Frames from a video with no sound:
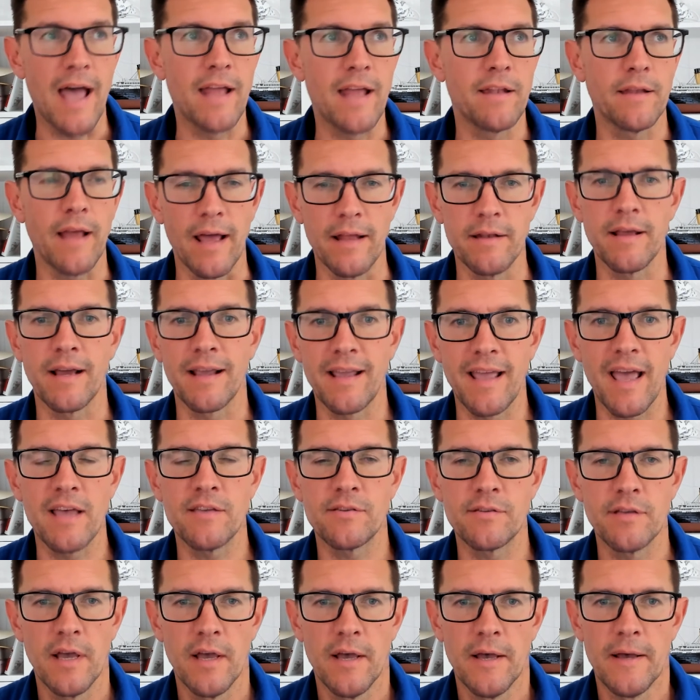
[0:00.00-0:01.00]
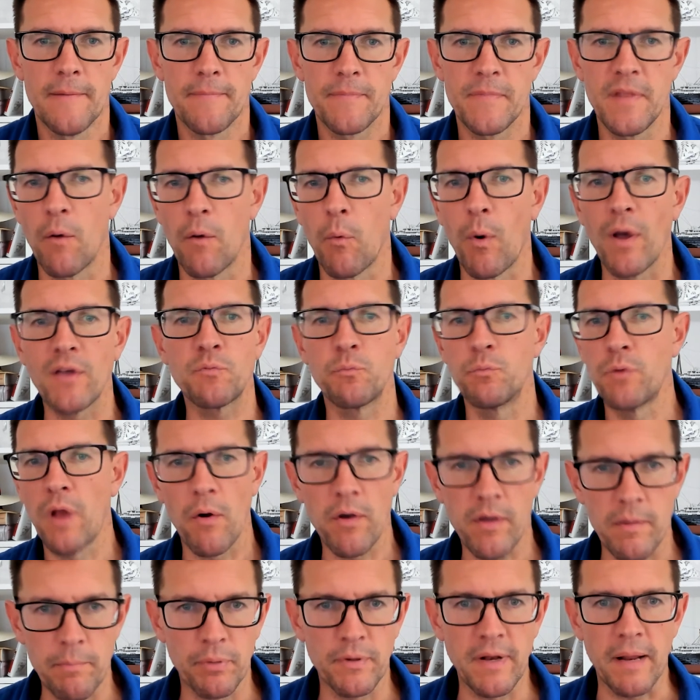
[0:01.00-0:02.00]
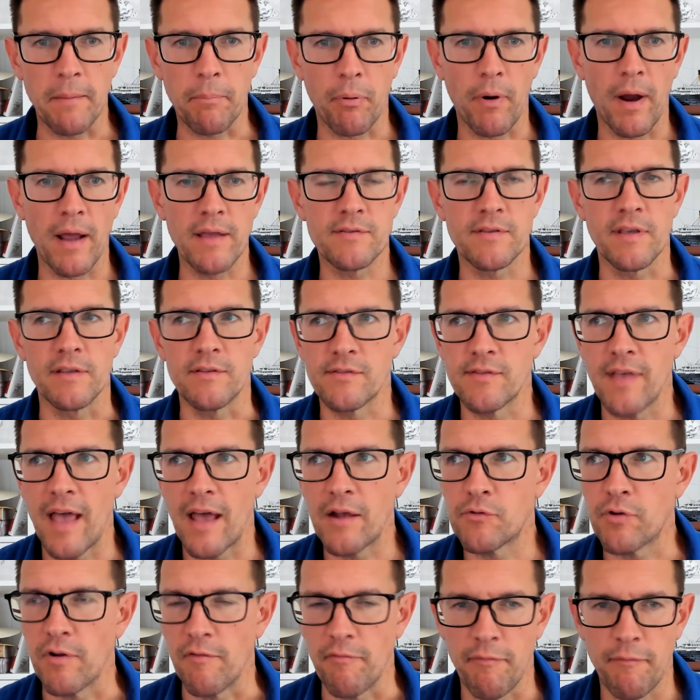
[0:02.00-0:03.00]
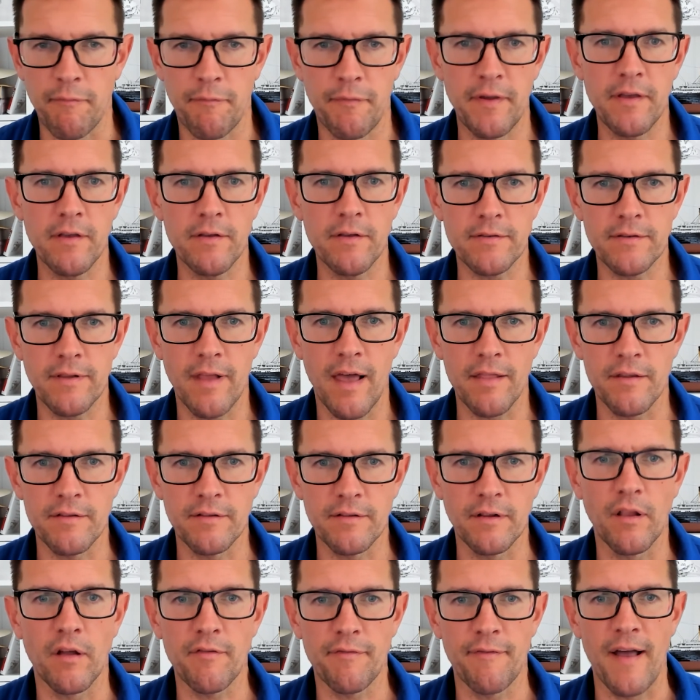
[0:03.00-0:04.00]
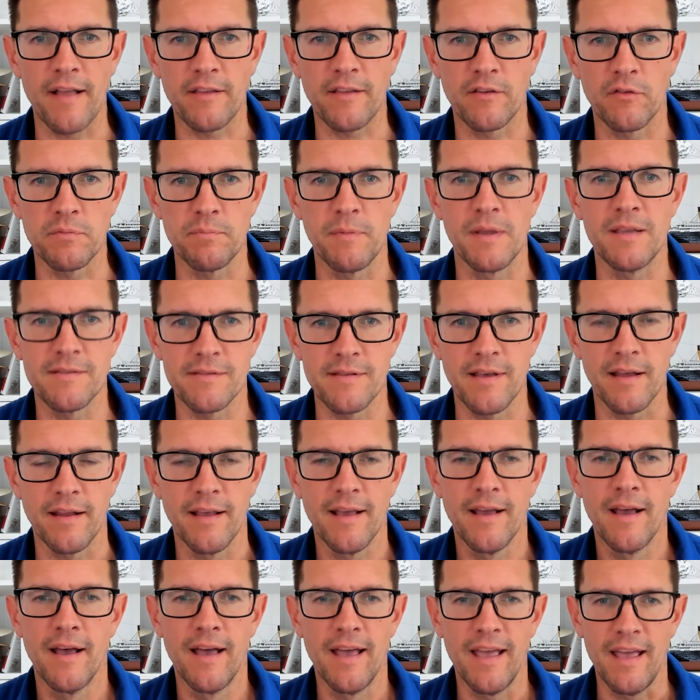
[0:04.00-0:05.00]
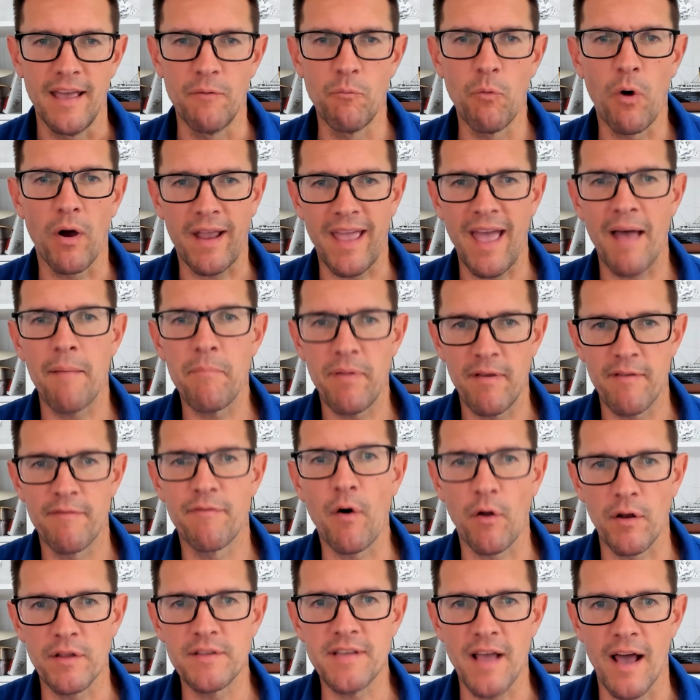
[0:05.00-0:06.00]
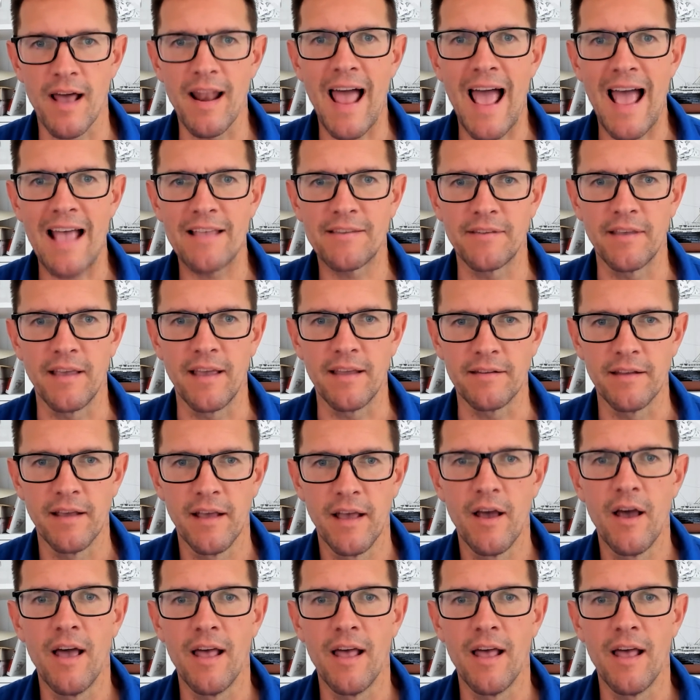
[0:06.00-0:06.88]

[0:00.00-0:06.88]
And I guess, whilst no one can predict price, etc., it feels like there's a lot of factors, which means that in what can be a volatile asset,